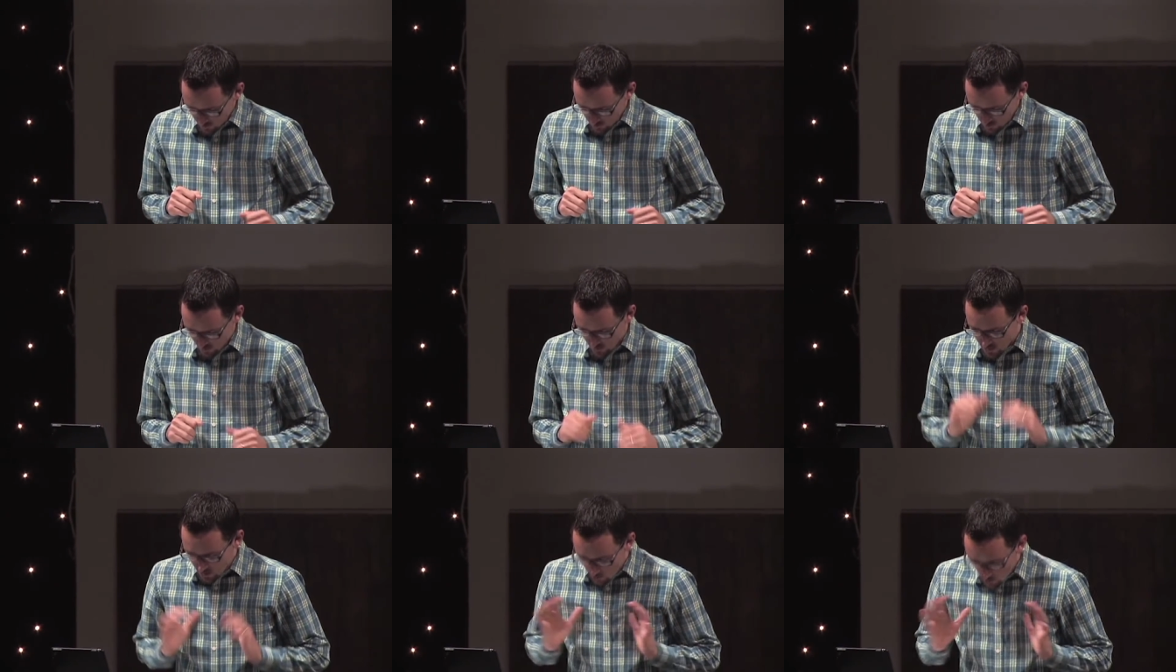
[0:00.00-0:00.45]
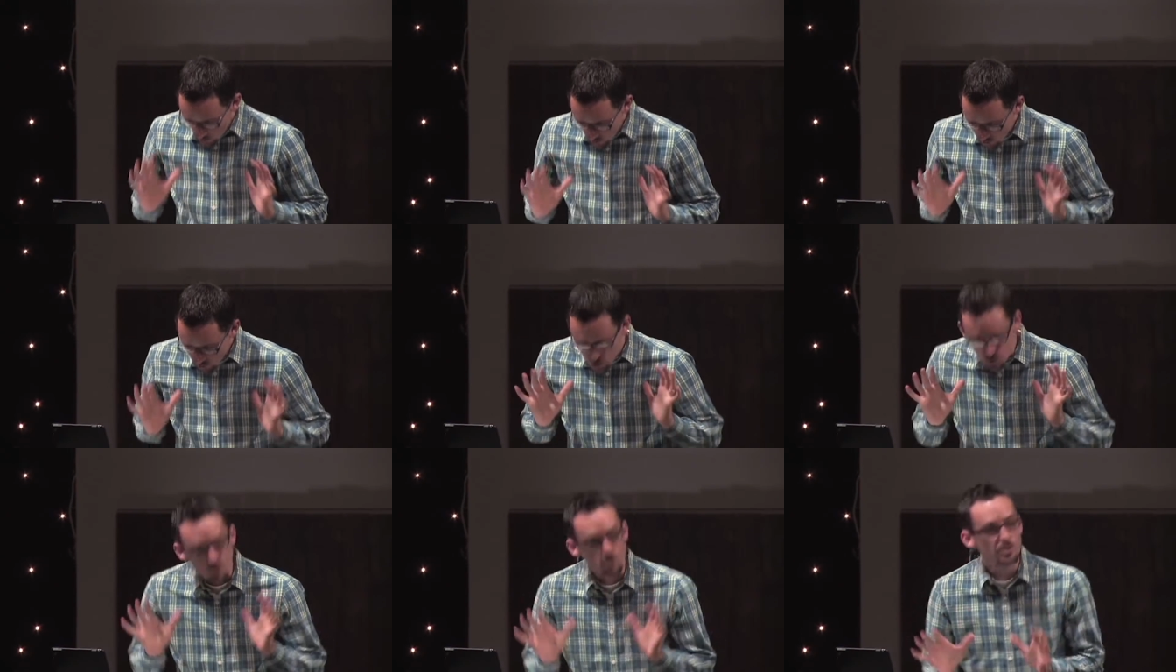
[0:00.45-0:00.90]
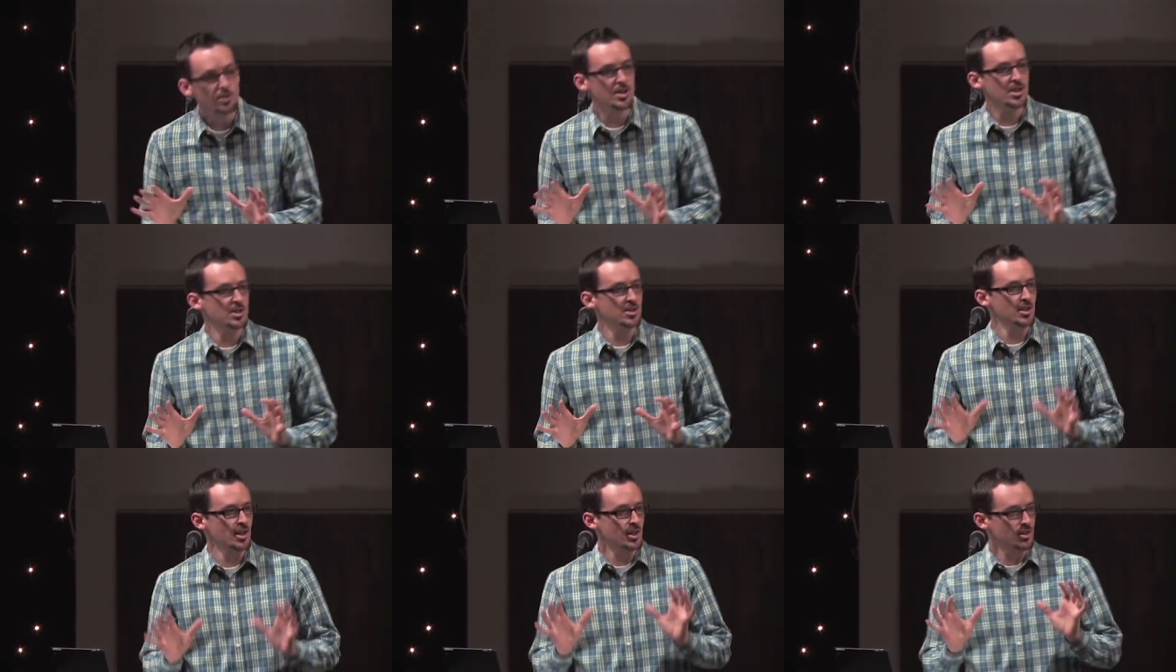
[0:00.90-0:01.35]
Again, I want to do
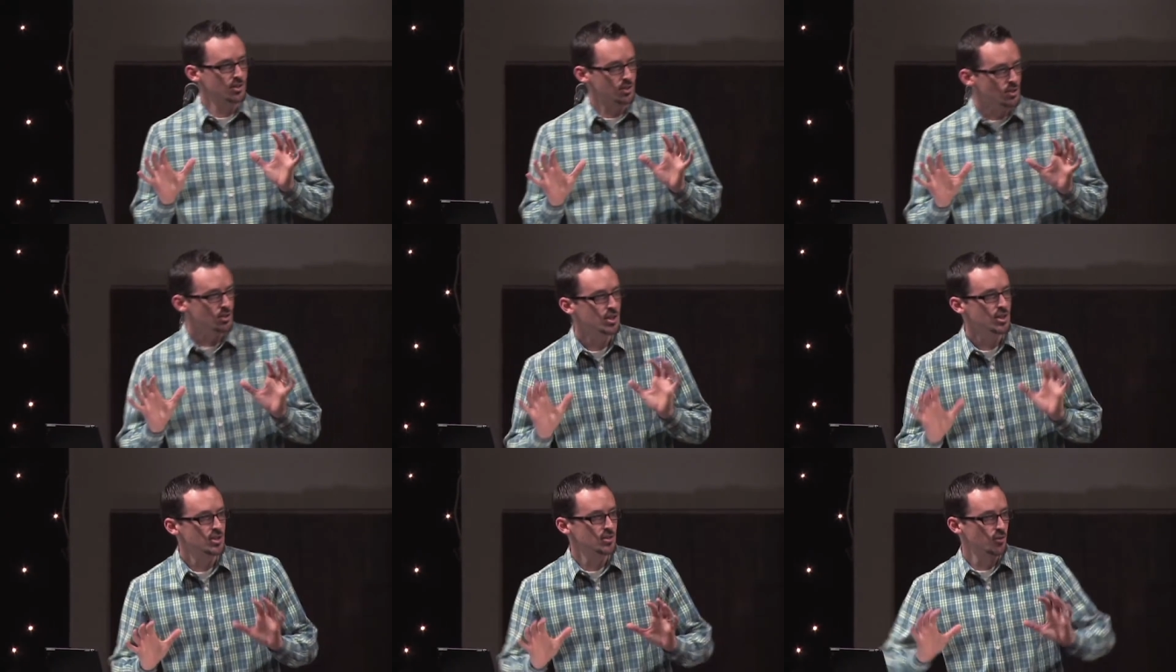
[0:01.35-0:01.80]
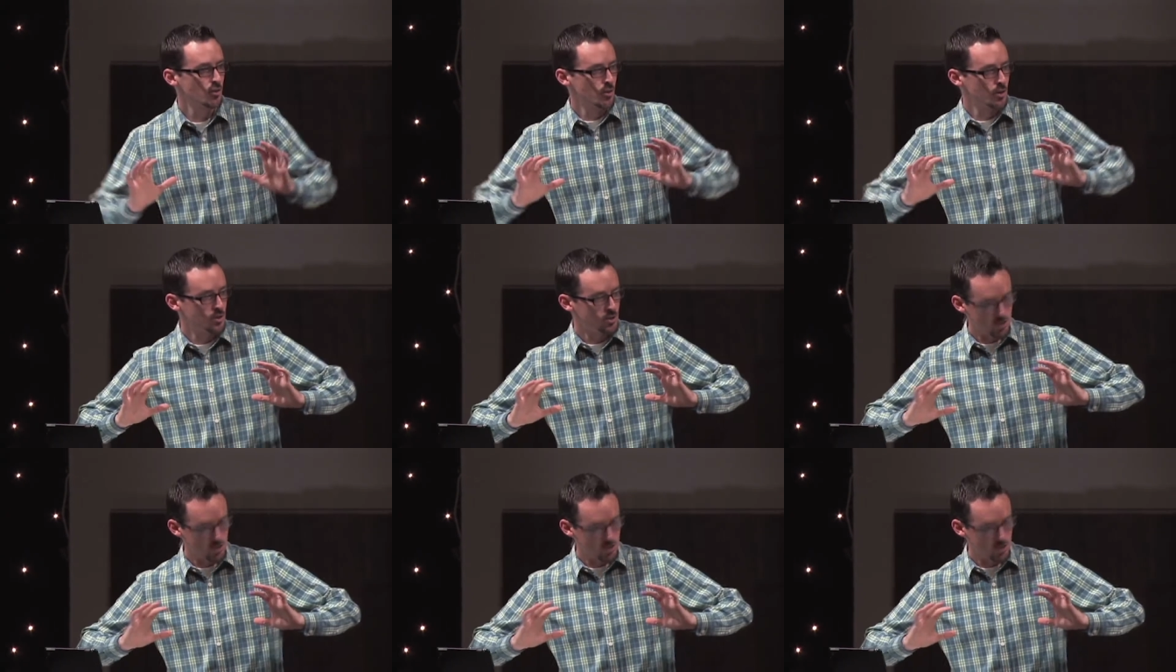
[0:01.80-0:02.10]
this, uh, do this for you